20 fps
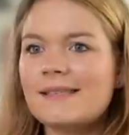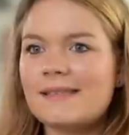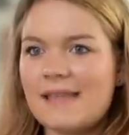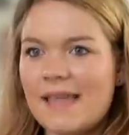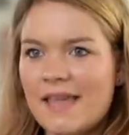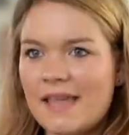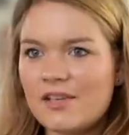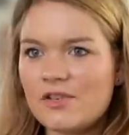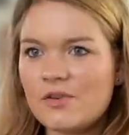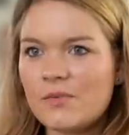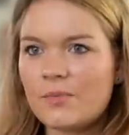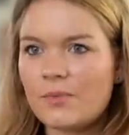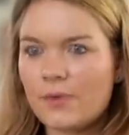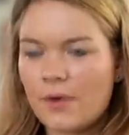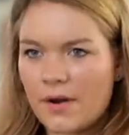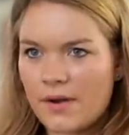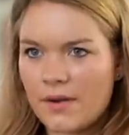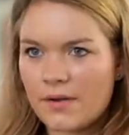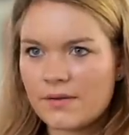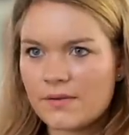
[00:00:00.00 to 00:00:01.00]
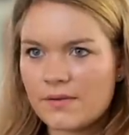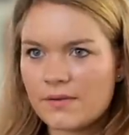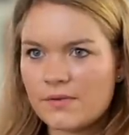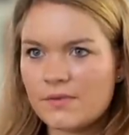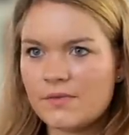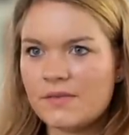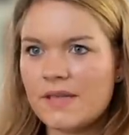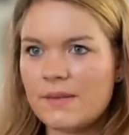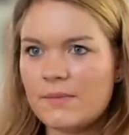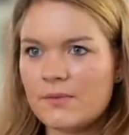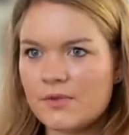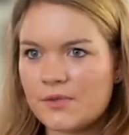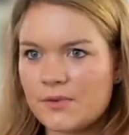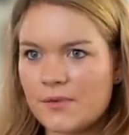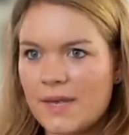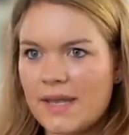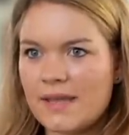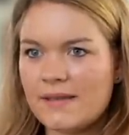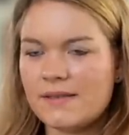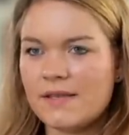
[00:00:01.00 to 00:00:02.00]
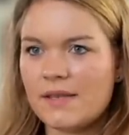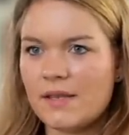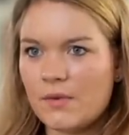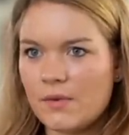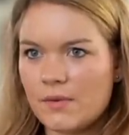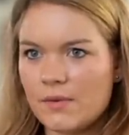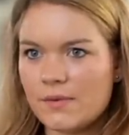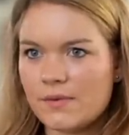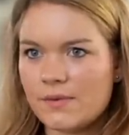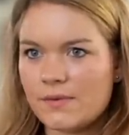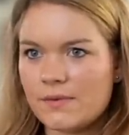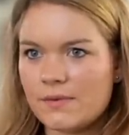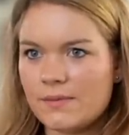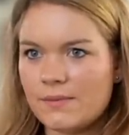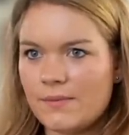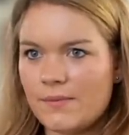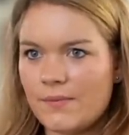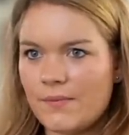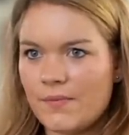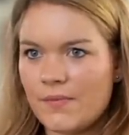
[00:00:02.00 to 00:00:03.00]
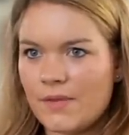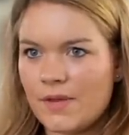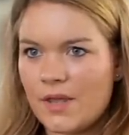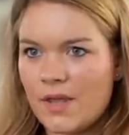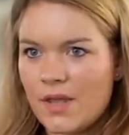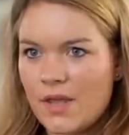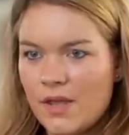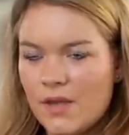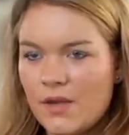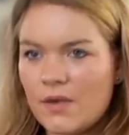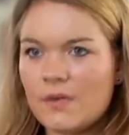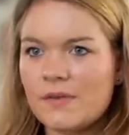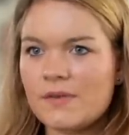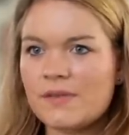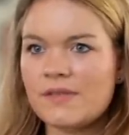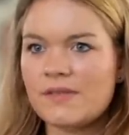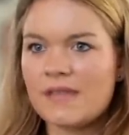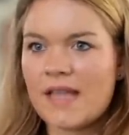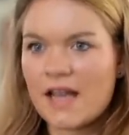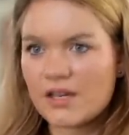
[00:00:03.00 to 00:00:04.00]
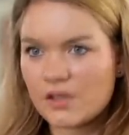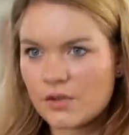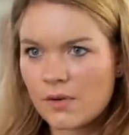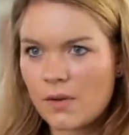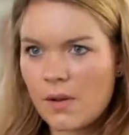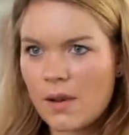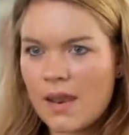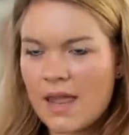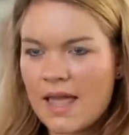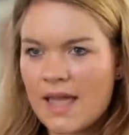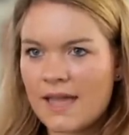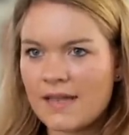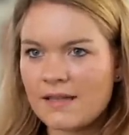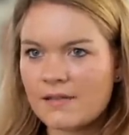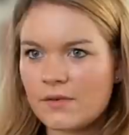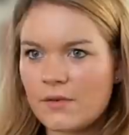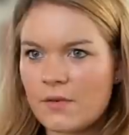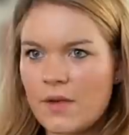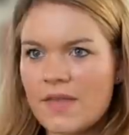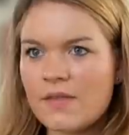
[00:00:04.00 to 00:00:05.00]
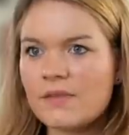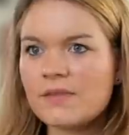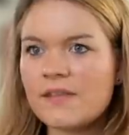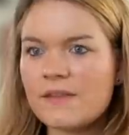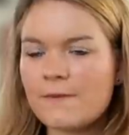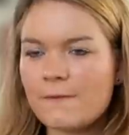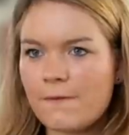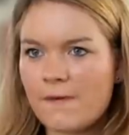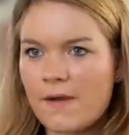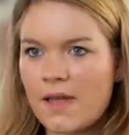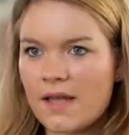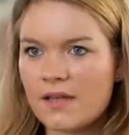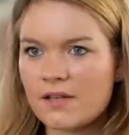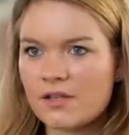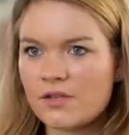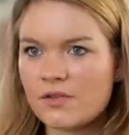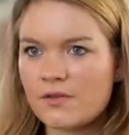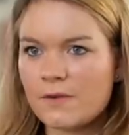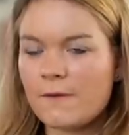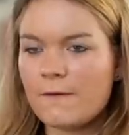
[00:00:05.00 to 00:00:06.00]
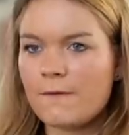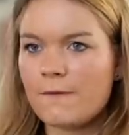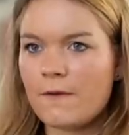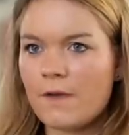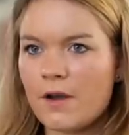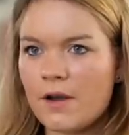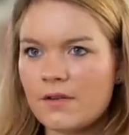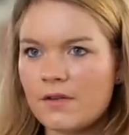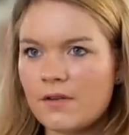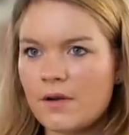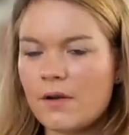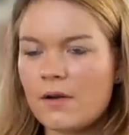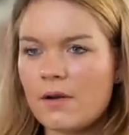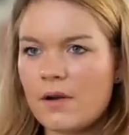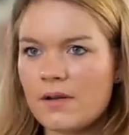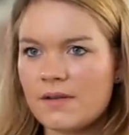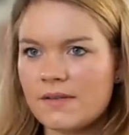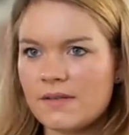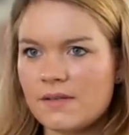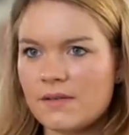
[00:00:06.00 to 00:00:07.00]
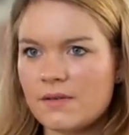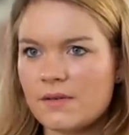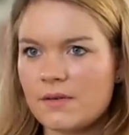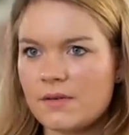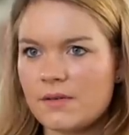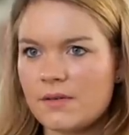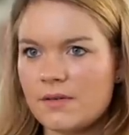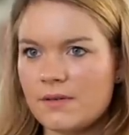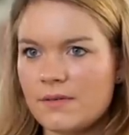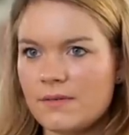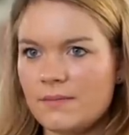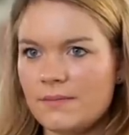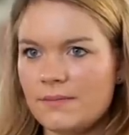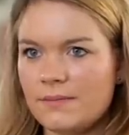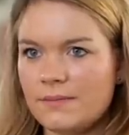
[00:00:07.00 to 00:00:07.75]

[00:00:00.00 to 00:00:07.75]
Stage your product to demonstrate their use. Use natural light rather than flash to avoid color distortion.